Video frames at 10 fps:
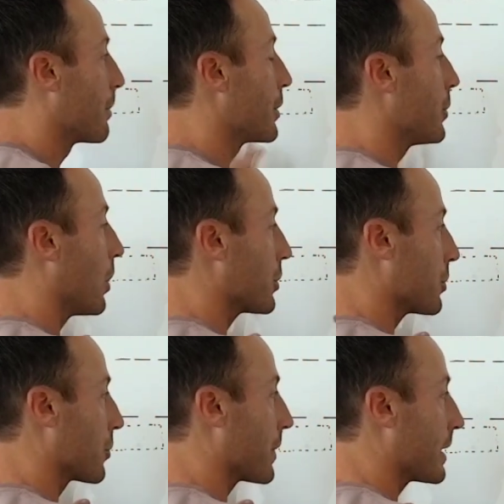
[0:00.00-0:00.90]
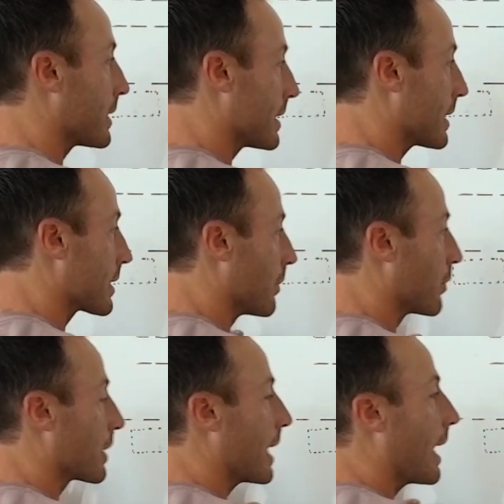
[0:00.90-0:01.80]
but you also create this system
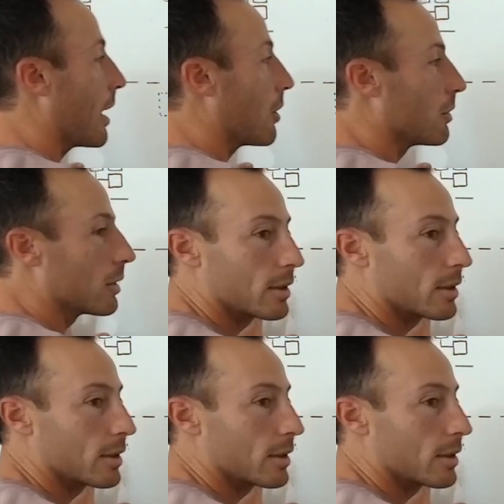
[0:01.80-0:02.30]
where now